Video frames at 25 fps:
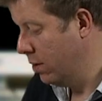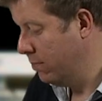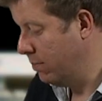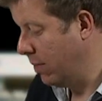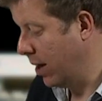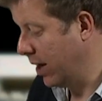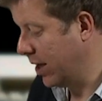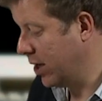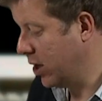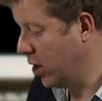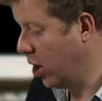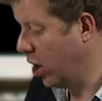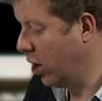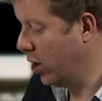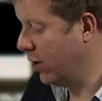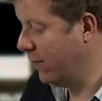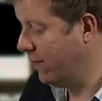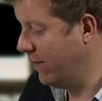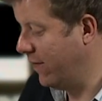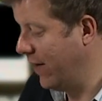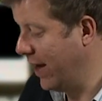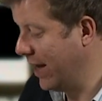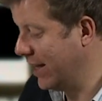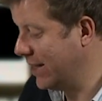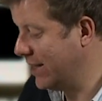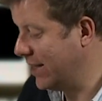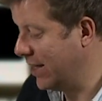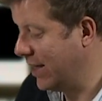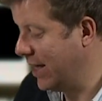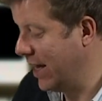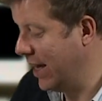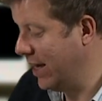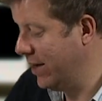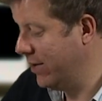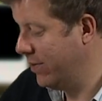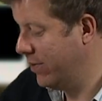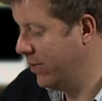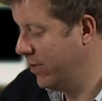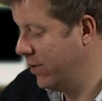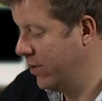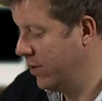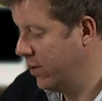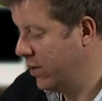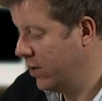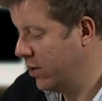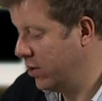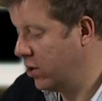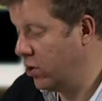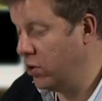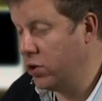my column vector then
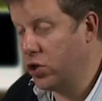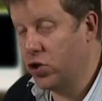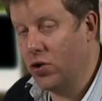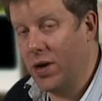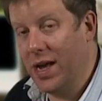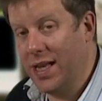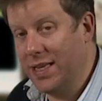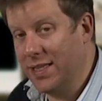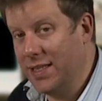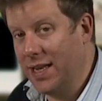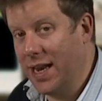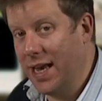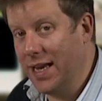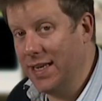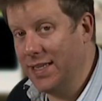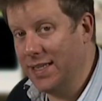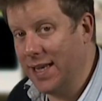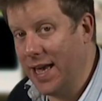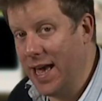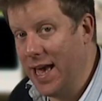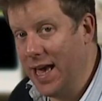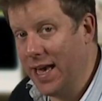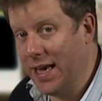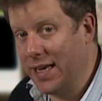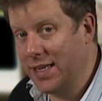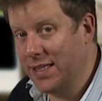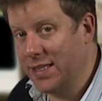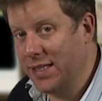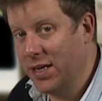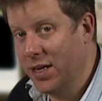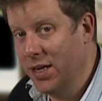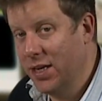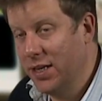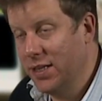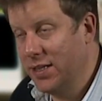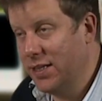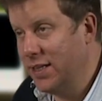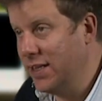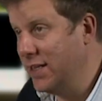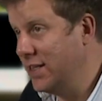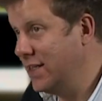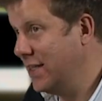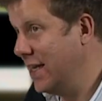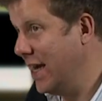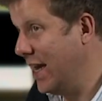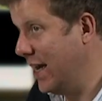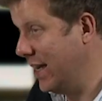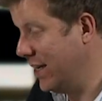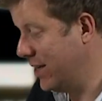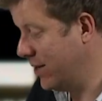that translates X to
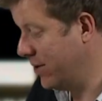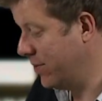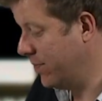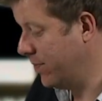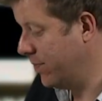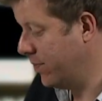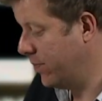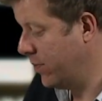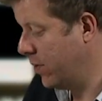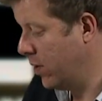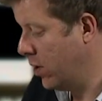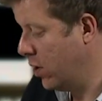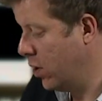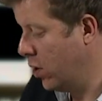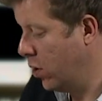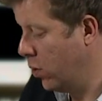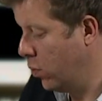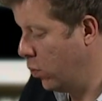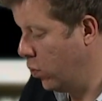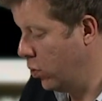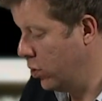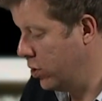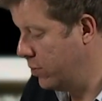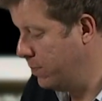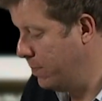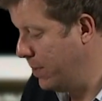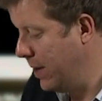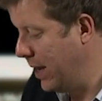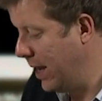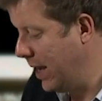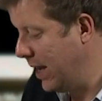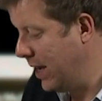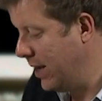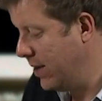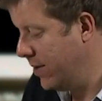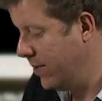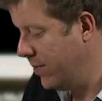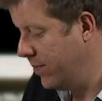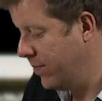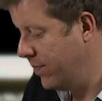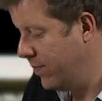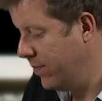Z would be